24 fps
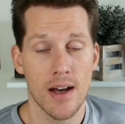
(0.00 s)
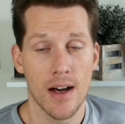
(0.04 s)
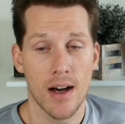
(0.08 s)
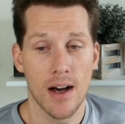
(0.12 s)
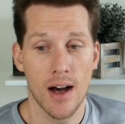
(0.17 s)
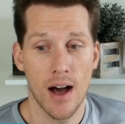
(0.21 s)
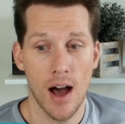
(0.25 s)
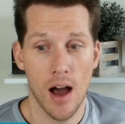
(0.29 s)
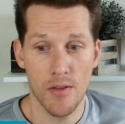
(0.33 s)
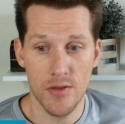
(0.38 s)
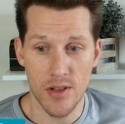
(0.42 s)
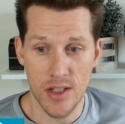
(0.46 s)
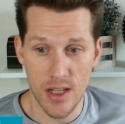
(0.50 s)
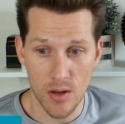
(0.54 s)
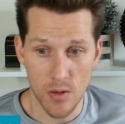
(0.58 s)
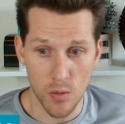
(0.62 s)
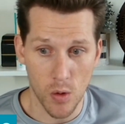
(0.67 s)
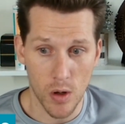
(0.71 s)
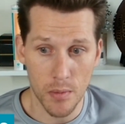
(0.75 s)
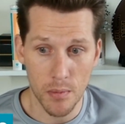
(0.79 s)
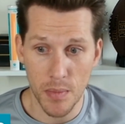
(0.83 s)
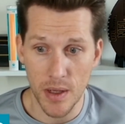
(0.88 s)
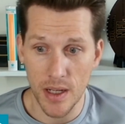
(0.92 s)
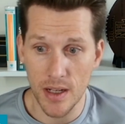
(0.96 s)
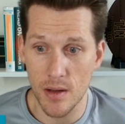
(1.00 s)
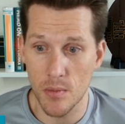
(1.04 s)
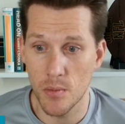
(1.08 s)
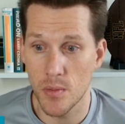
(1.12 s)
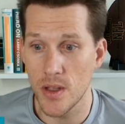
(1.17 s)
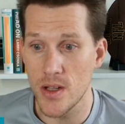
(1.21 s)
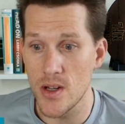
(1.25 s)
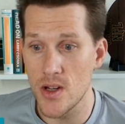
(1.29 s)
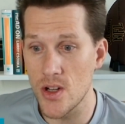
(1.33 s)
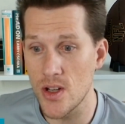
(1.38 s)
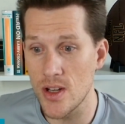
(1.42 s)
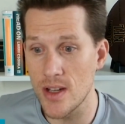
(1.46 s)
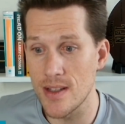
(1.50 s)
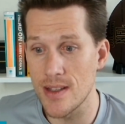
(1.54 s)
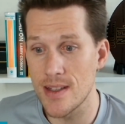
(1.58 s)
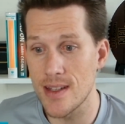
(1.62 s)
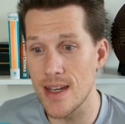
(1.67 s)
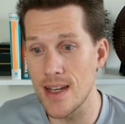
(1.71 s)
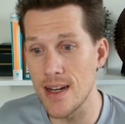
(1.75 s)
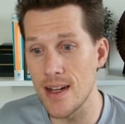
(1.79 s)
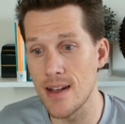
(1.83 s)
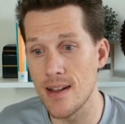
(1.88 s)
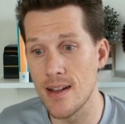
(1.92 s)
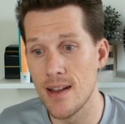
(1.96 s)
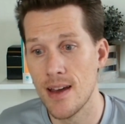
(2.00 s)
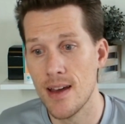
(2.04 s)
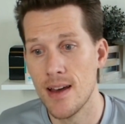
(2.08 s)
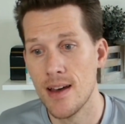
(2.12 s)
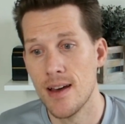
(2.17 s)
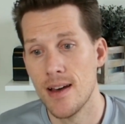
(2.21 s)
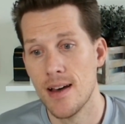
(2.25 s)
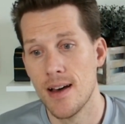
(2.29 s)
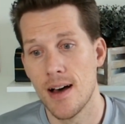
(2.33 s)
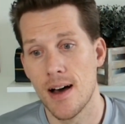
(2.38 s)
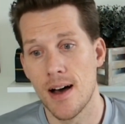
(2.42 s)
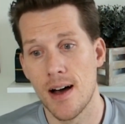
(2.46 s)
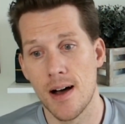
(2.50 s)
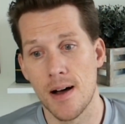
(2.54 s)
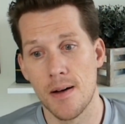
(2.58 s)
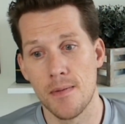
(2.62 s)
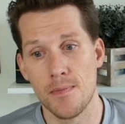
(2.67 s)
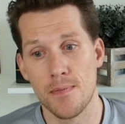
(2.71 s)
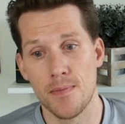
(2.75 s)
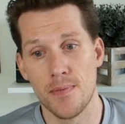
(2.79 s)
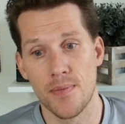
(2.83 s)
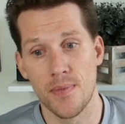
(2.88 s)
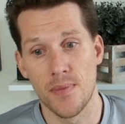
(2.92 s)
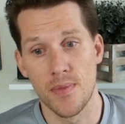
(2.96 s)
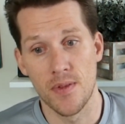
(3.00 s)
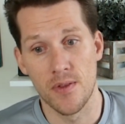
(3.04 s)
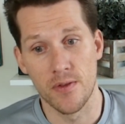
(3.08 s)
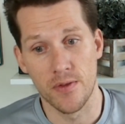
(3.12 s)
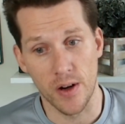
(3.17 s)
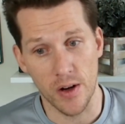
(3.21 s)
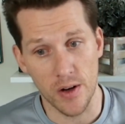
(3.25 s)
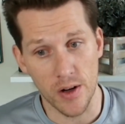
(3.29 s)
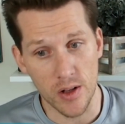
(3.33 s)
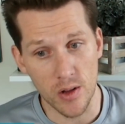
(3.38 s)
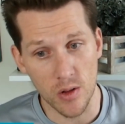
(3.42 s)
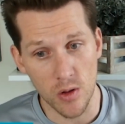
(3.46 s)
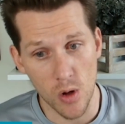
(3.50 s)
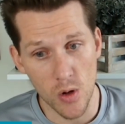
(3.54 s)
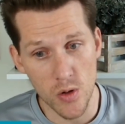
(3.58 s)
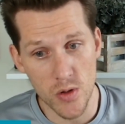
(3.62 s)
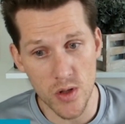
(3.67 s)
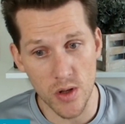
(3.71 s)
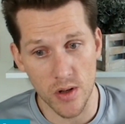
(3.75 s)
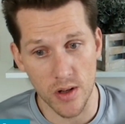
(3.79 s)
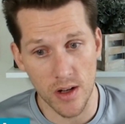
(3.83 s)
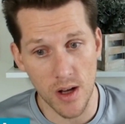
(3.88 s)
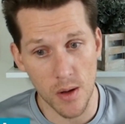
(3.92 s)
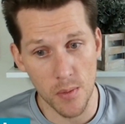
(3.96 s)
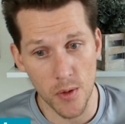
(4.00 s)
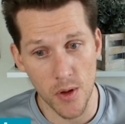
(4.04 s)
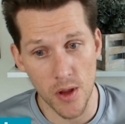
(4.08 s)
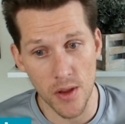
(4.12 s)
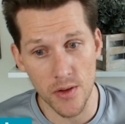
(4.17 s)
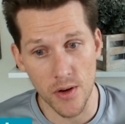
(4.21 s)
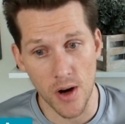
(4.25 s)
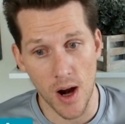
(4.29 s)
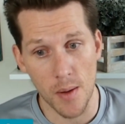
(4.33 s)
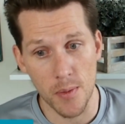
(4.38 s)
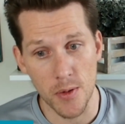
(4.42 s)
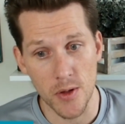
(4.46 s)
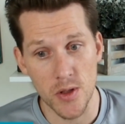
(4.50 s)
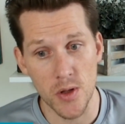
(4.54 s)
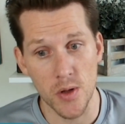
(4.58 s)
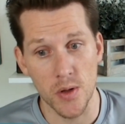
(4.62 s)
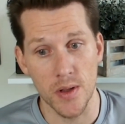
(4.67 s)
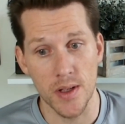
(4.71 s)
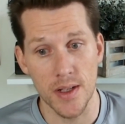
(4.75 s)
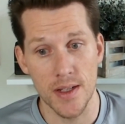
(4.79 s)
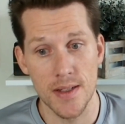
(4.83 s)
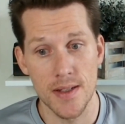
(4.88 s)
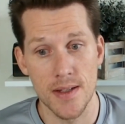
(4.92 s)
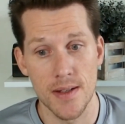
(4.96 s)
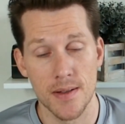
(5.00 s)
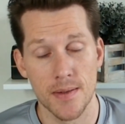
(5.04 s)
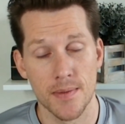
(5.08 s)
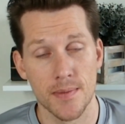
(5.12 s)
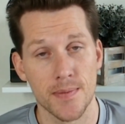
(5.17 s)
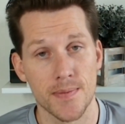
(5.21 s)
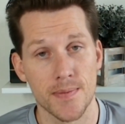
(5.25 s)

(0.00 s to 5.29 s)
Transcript: Obviously had one big completion conceded, very close on a couple other opportunities.